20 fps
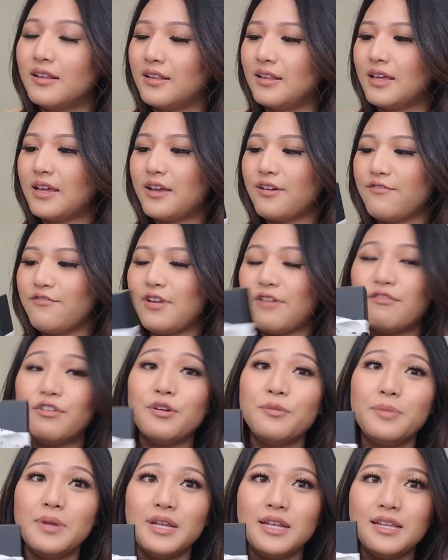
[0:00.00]
Like, I've
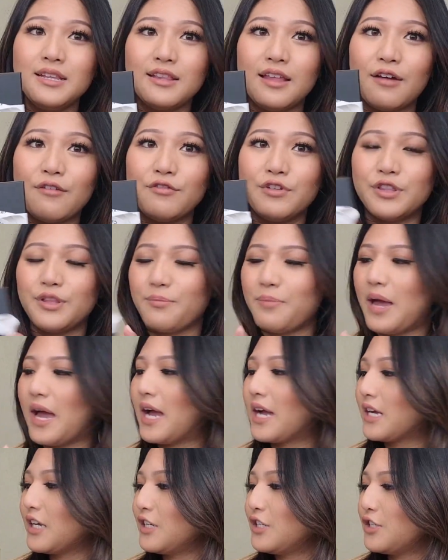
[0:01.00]
never been in love with the
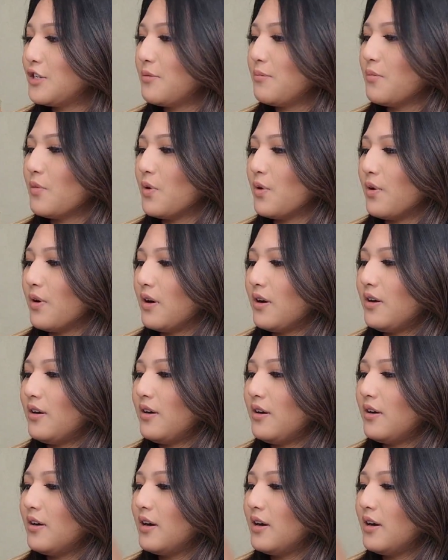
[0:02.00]
packaging more.